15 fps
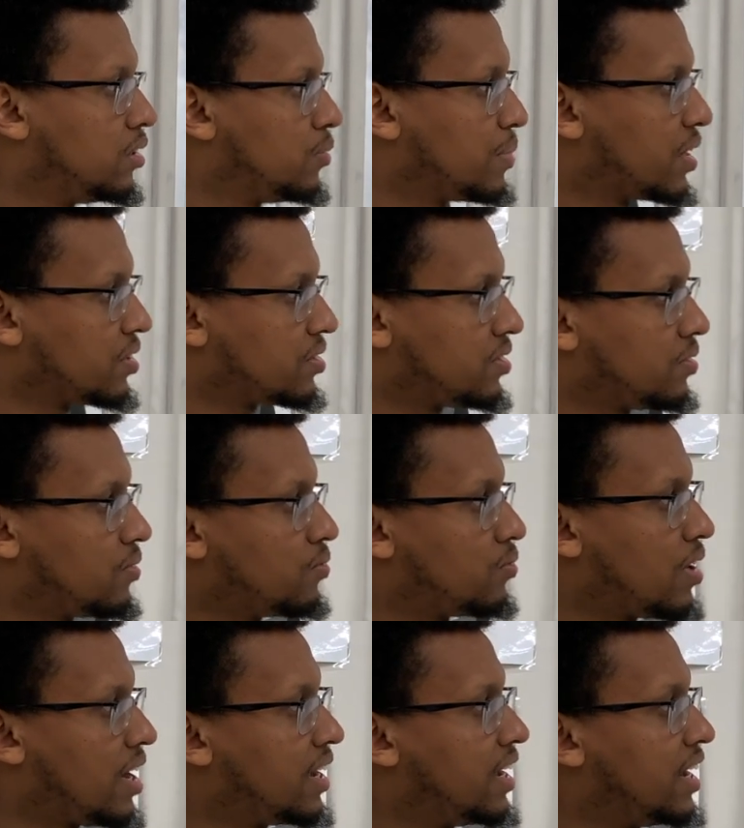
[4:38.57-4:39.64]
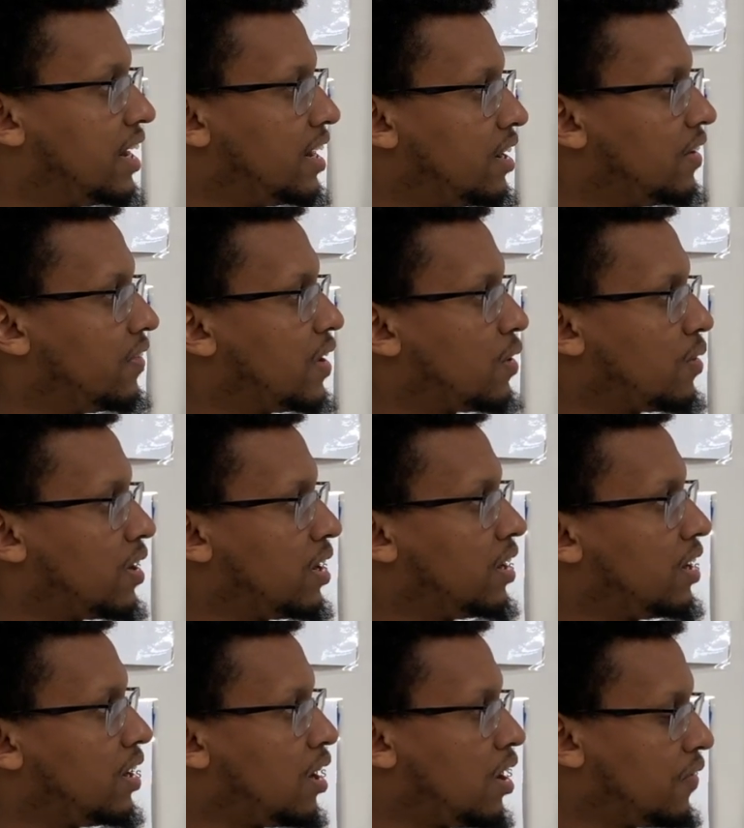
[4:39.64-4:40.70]
Because right here, they were
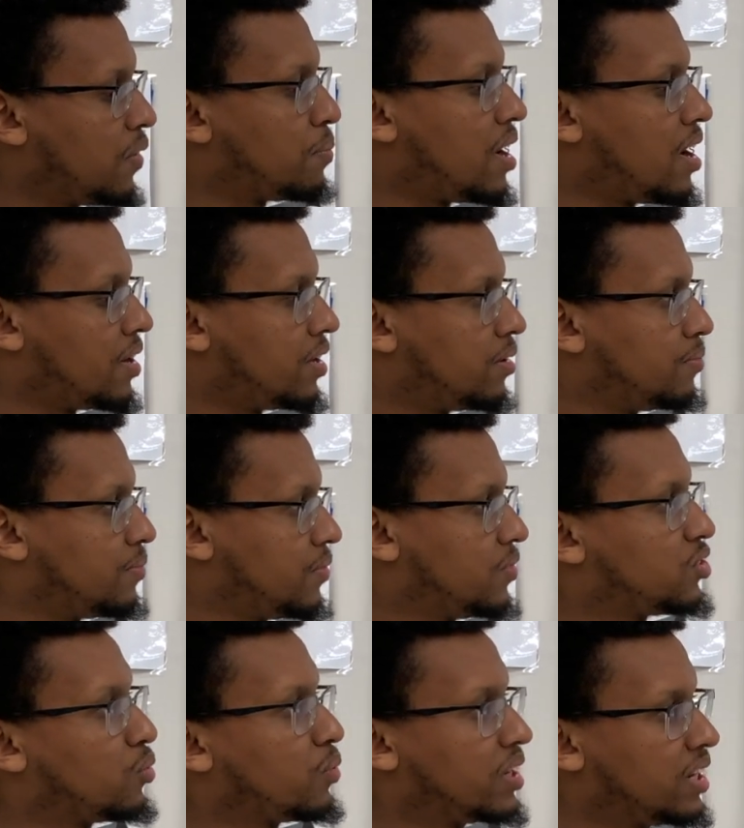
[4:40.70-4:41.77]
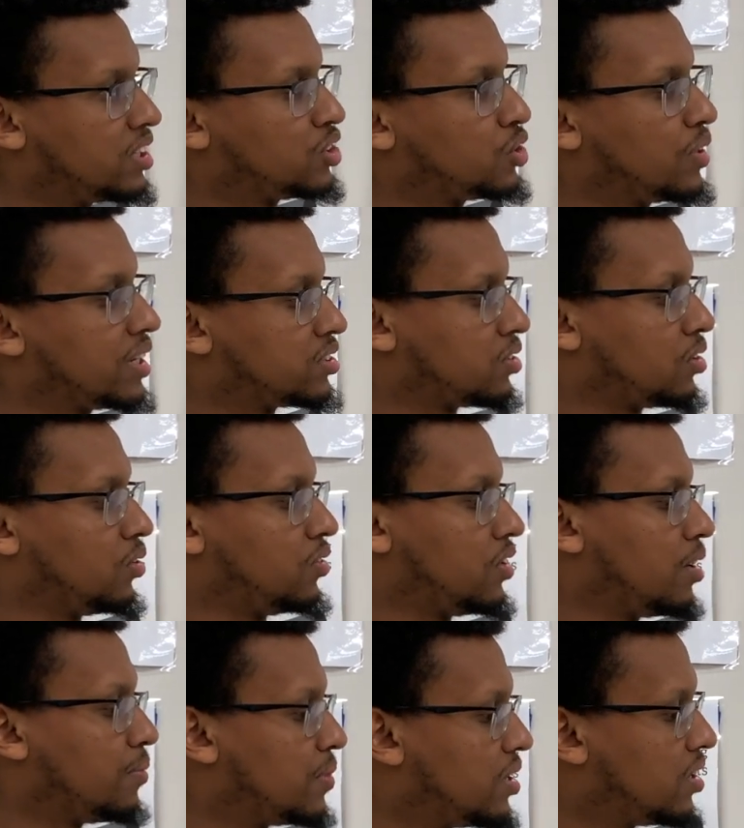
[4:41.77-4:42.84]
on the bottom, so we need to exclude them.